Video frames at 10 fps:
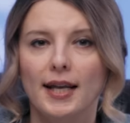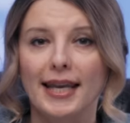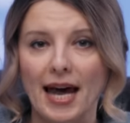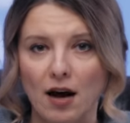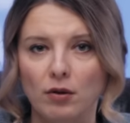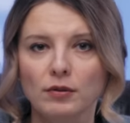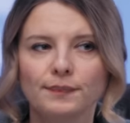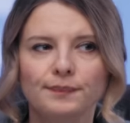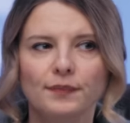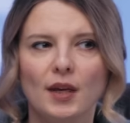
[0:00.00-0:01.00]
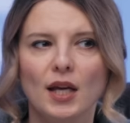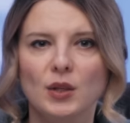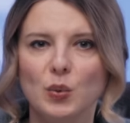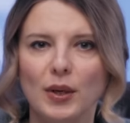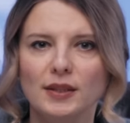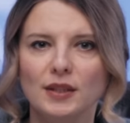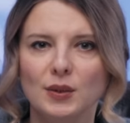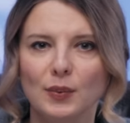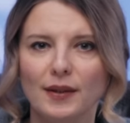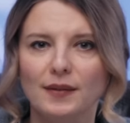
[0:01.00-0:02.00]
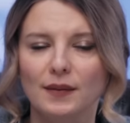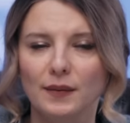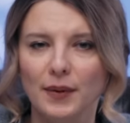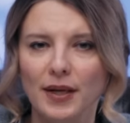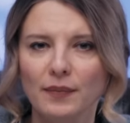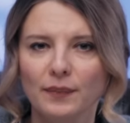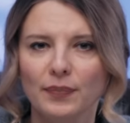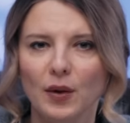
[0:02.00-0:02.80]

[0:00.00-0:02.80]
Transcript: Now, in 2023,